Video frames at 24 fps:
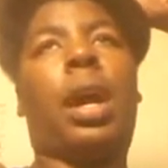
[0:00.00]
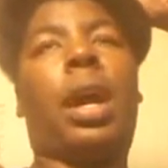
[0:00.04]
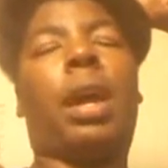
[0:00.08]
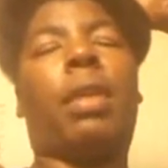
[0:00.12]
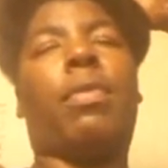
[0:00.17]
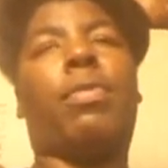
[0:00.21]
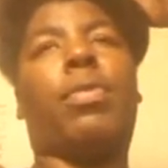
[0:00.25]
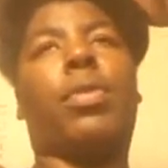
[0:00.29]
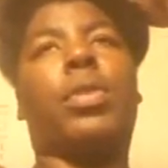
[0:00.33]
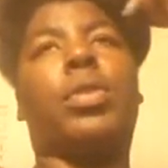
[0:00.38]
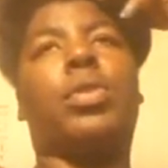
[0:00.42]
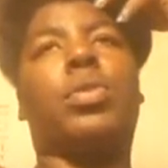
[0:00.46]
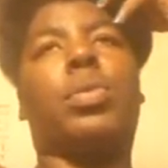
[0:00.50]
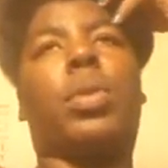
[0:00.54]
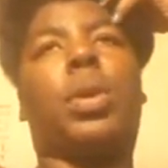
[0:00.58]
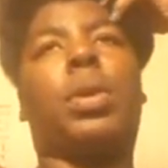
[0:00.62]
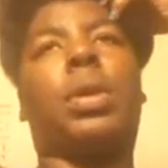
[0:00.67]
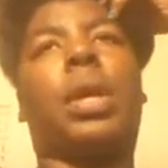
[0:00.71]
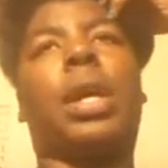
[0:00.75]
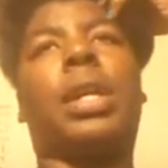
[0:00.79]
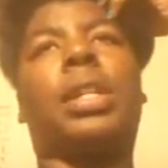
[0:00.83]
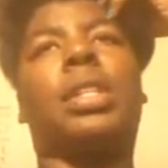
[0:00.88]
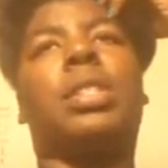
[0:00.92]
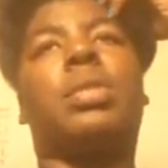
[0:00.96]
a French
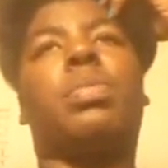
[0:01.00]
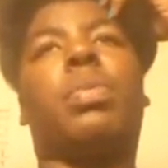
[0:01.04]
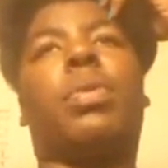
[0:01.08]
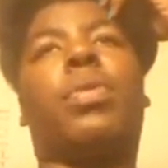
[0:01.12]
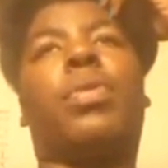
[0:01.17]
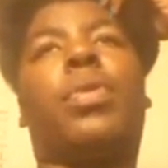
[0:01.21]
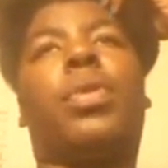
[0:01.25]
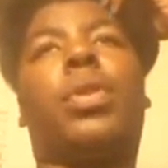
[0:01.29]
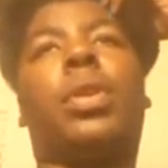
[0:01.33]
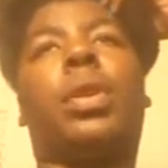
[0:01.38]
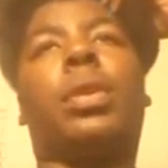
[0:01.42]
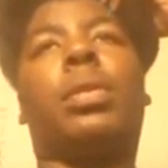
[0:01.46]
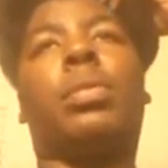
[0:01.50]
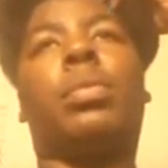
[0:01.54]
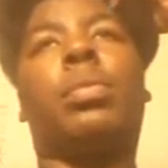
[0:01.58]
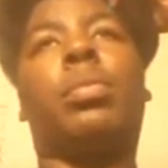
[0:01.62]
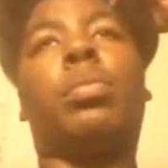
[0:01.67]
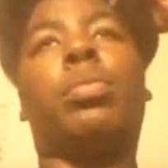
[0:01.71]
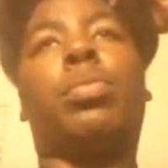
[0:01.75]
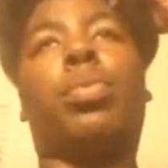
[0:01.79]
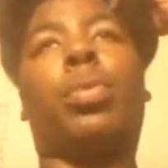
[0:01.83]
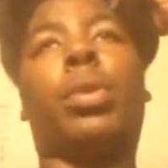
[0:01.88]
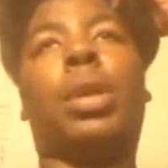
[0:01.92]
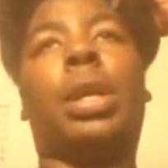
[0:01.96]
roll like this before
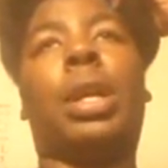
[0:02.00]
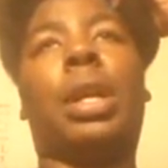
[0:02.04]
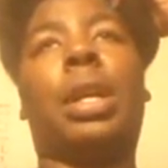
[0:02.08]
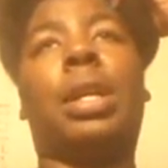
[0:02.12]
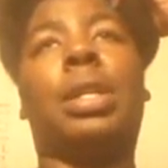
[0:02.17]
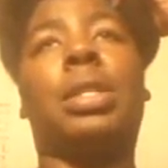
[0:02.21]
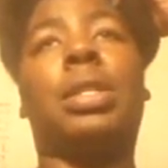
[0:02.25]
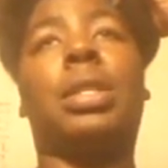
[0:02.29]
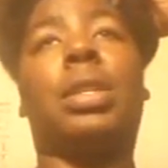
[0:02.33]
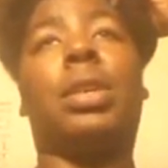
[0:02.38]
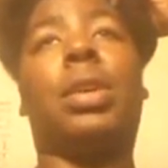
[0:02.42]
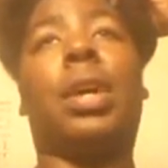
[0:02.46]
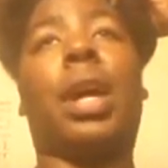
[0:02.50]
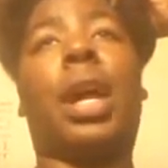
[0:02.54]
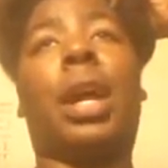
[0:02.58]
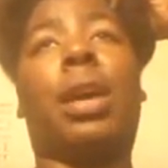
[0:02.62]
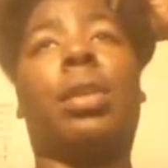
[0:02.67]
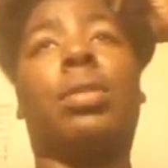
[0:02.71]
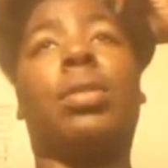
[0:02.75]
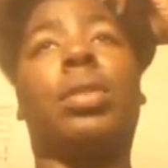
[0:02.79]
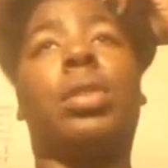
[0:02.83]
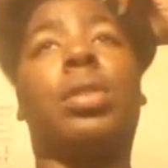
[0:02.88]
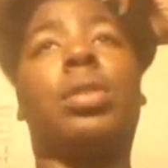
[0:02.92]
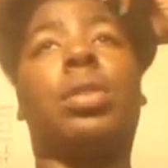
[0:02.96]
pretty easy on
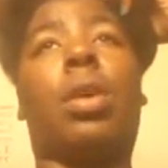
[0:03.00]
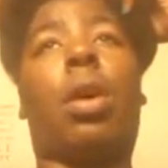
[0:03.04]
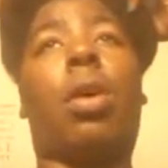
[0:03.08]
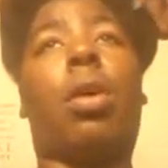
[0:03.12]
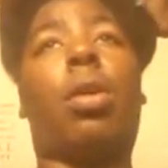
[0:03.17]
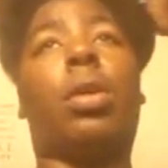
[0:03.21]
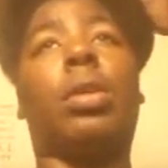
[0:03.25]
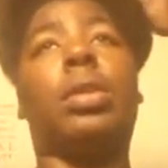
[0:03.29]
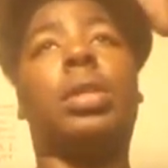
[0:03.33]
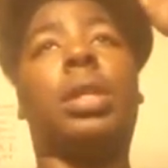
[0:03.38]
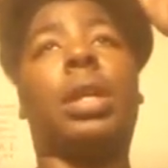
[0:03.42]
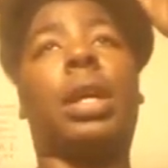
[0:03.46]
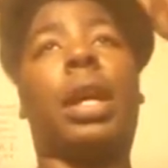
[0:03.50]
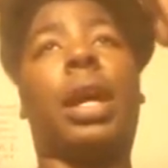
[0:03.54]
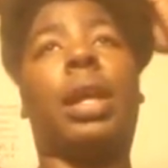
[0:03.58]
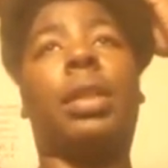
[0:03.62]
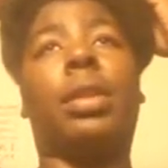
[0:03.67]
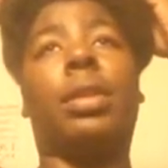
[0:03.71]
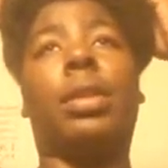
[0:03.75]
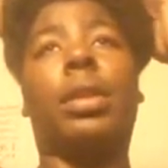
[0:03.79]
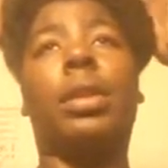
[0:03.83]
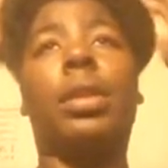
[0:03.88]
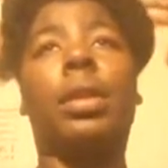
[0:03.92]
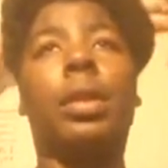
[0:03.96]
here this all
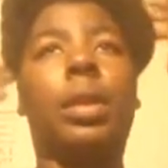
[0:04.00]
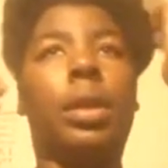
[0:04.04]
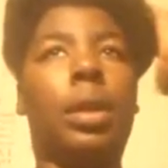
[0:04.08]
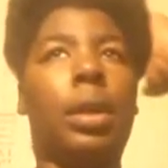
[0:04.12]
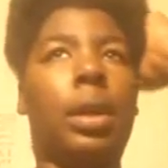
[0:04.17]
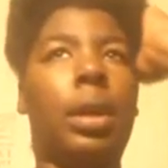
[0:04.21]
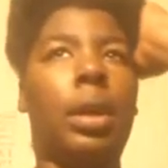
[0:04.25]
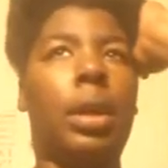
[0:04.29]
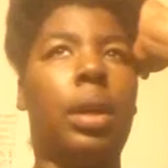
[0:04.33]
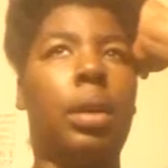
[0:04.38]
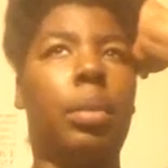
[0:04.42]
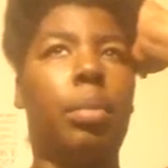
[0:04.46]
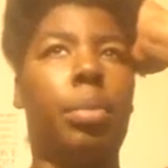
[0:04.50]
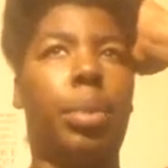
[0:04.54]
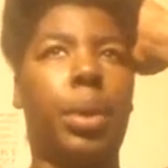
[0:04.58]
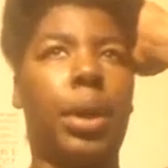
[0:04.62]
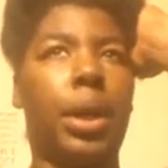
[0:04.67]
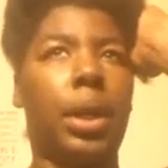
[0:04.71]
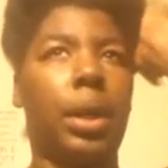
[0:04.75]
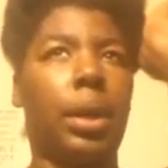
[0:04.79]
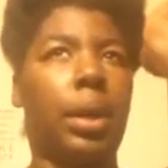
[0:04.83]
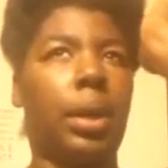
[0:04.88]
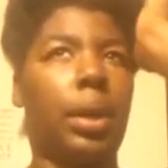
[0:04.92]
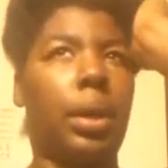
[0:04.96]
together.
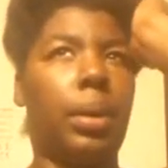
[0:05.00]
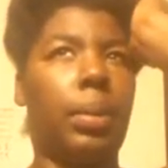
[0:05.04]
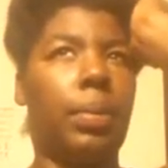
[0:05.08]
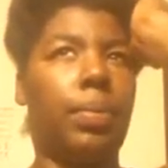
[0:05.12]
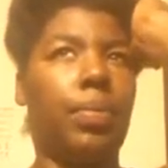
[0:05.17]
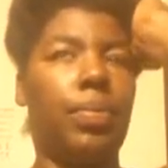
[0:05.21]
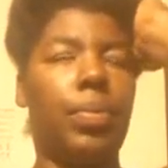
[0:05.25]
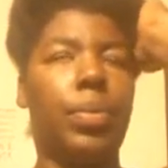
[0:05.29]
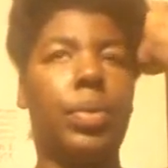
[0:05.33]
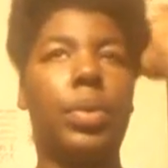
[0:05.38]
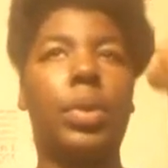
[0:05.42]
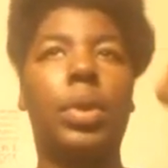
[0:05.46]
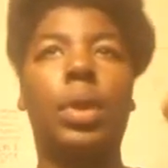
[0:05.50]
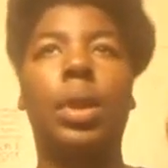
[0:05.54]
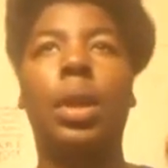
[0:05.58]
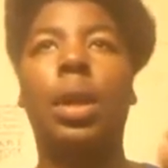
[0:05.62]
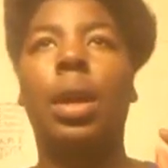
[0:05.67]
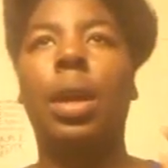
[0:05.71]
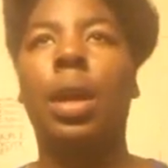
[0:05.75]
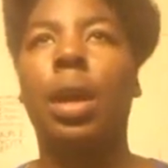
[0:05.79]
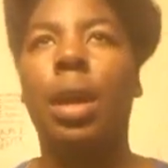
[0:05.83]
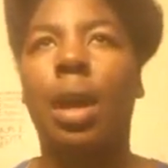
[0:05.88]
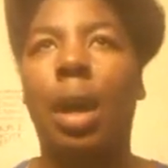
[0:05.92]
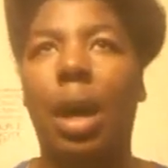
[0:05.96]
But um,
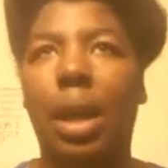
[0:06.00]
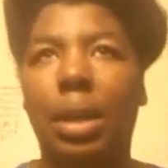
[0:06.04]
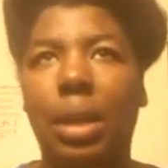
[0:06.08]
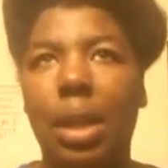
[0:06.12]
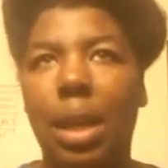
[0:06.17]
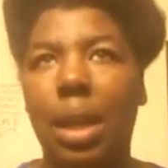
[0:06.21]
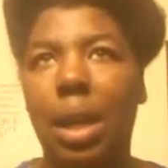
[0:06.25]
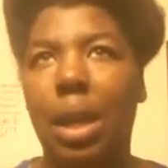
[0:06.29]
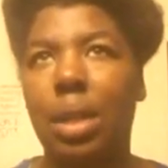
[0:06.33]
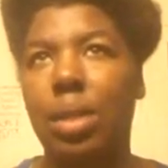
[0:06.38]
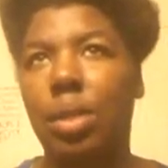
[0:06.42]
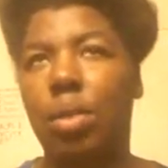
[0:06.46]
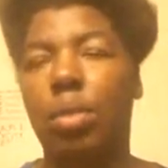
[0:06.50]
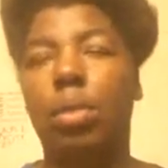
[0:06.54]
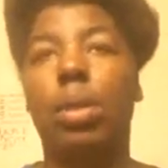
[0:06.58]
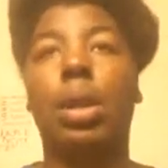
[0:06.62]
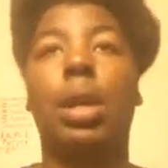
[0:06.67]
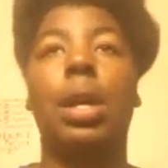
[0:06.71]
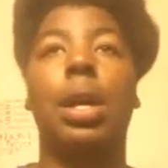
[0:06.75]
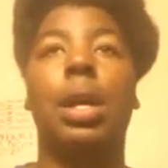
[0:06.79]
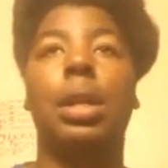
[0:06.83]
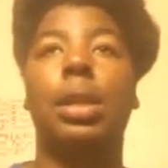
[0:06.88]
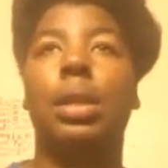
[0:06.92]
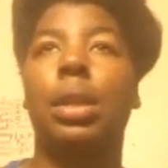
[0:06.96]
I think I sort
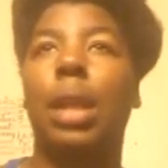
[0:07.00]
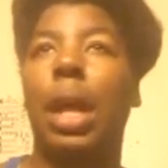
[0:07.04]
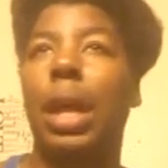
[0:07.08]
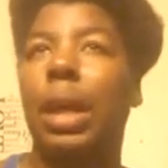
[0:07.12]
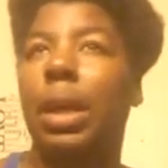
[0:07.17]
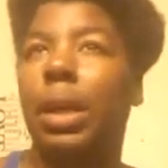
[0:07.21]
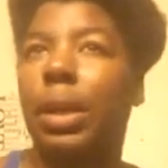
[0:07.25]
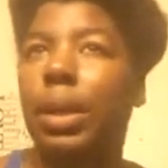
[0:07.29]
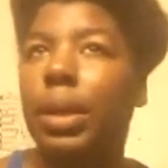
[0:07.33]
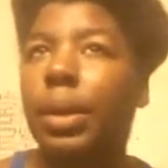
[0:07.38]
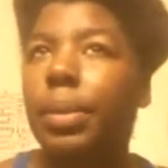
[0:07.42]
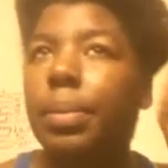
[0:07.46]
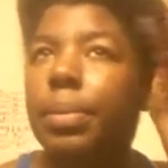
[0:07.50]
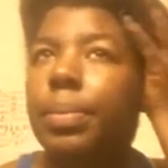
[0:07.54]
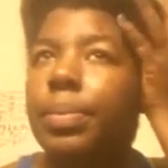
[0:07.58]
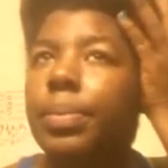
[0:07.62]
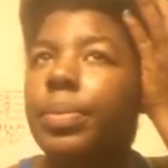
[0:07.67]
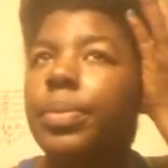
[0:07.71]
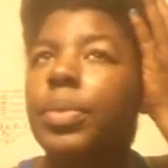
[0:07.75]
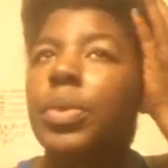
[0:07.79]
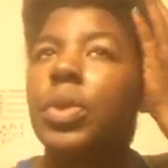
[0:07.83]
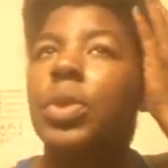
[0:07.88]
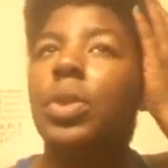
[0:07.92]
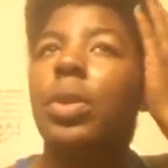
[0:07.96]
of kind of like it.
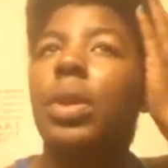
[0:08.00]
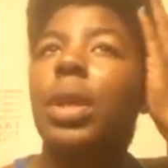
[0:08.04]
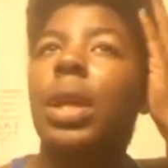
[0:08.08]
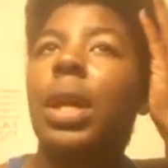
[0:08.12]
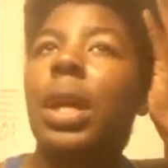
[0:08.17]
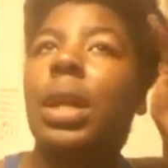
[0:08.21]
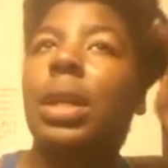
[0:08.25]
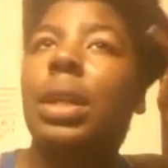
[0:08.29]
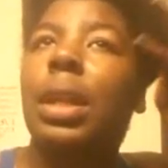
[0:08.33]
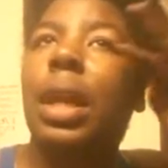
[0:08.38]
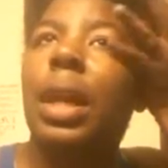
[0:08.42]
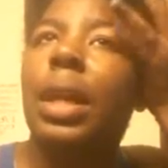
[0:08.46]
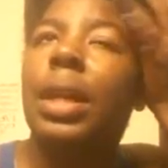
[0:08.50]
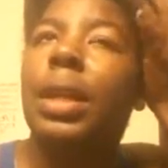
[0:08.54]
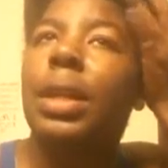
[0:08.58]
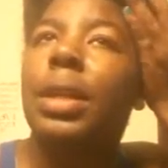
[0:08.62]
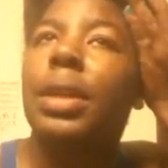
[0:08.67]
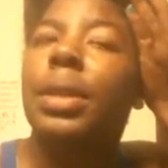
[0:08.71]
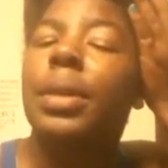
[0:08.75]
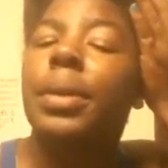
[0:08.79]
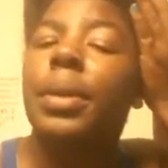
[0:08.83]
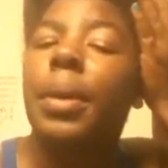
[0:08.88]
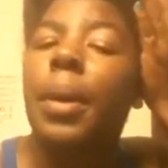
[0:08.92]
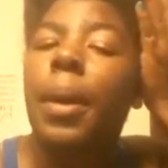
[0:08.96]
Sort of kind of like
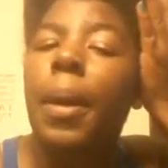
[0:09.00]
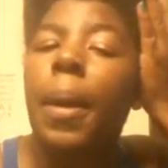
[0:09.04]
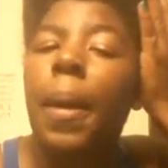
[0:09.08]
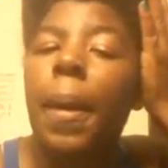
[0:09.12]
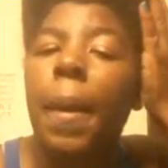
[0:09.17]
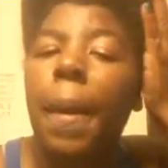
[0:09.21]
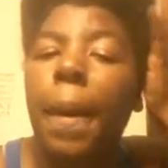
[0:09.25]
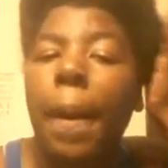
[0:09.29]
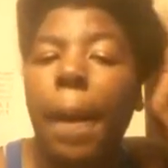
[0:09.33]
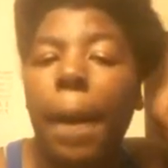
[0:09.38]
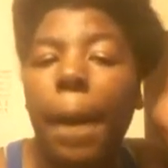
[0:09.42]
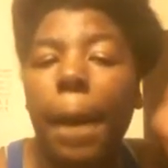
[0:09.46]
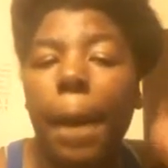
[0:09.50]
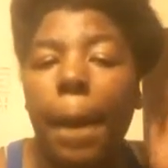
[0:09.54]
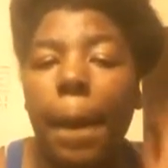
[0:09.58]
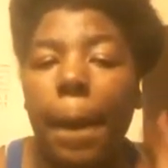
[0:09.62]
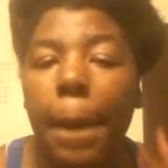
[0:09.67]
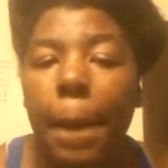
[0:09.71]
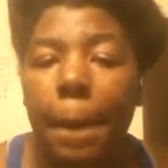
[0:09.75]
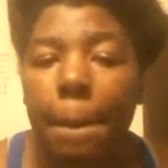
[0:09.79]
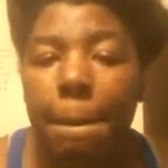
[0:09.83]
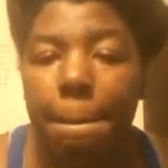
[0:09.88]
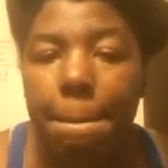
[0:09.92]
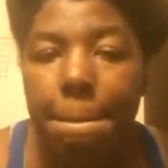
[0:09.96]
it.
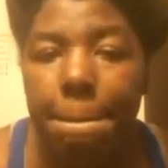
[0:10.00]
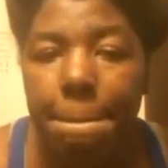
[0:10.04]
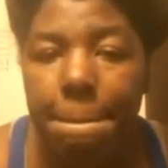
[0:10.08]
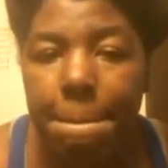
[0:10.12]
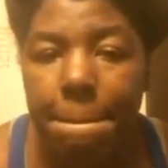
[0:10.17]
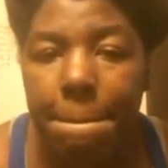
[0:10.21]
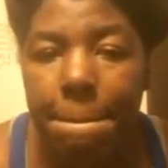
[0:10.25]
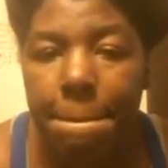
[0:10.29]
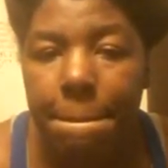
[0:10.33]
Um,